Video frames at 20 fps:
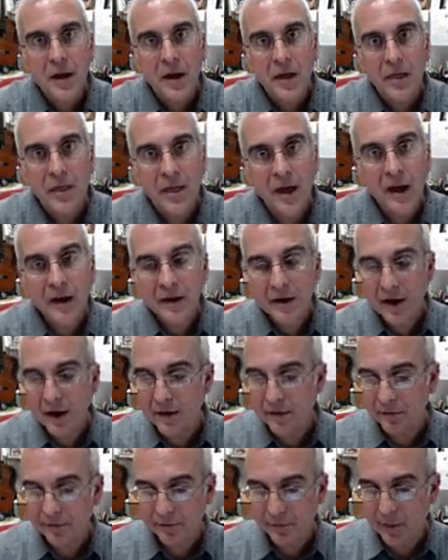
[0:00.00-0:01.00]
That kind
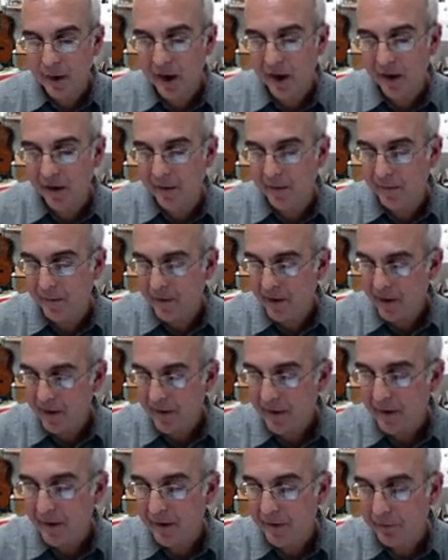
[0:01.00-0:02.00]
of smile
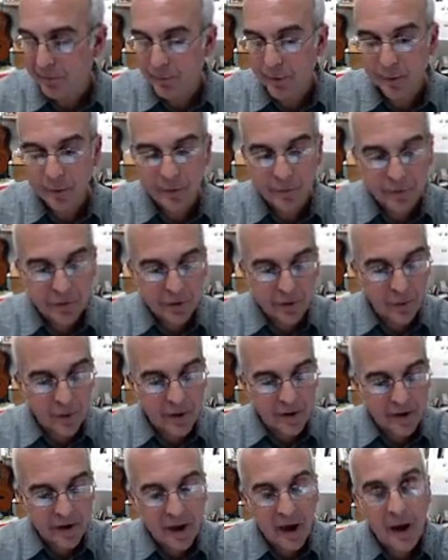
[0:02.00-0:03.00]
is what we really
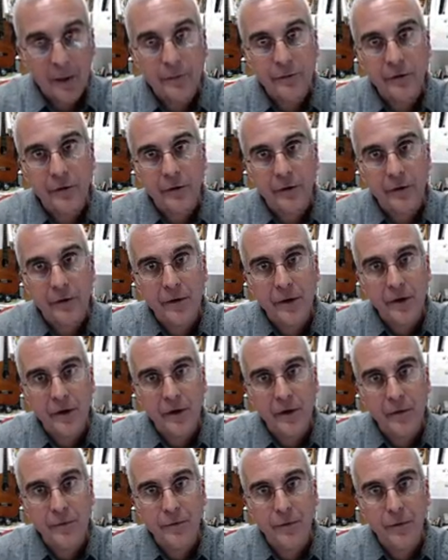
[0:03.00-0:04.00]
want to capture in
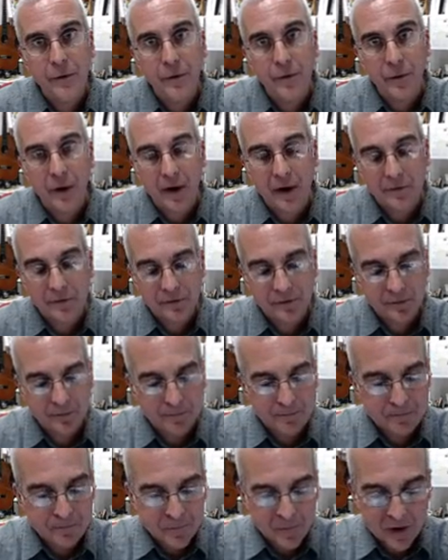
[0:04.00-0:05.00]
our photographs.
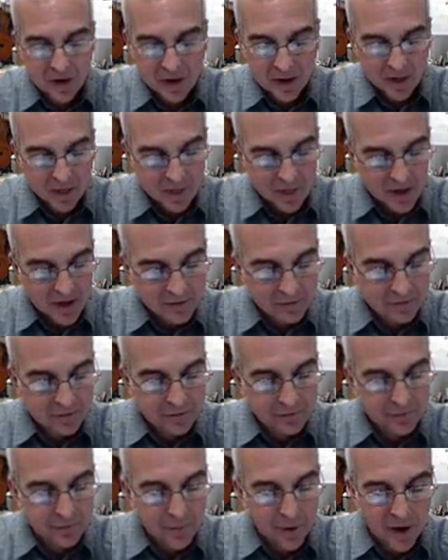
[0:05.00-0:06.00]
That's the
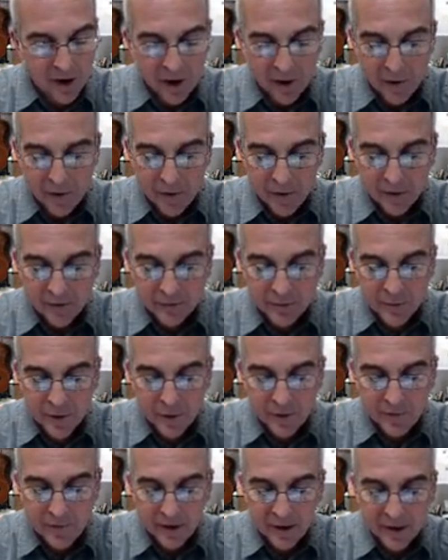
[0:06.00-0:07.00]
smile that's
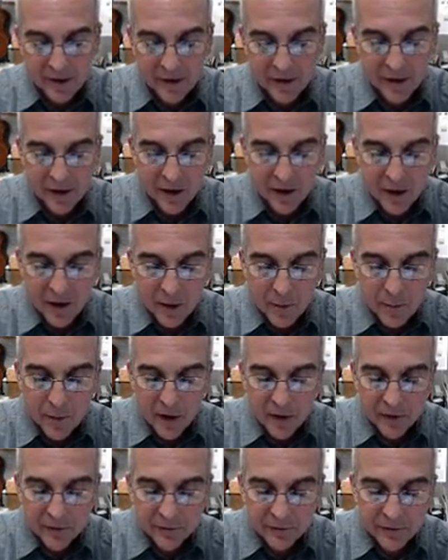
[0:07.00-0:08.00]
motivated
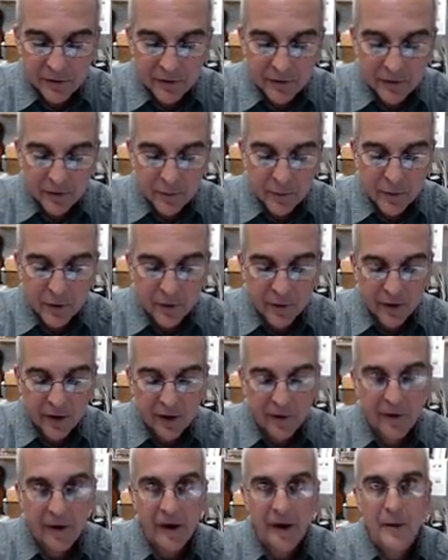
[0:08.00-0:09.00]
by the cingulate motor
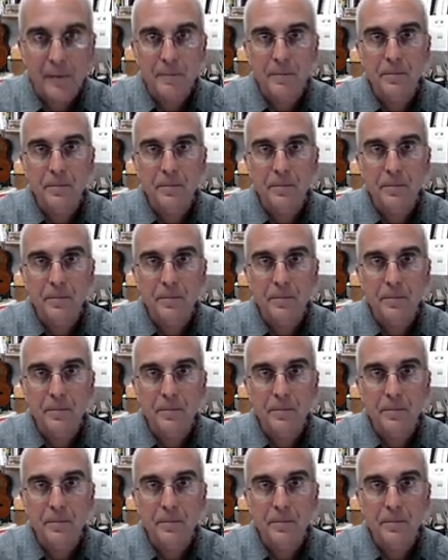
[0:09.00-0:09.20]
area.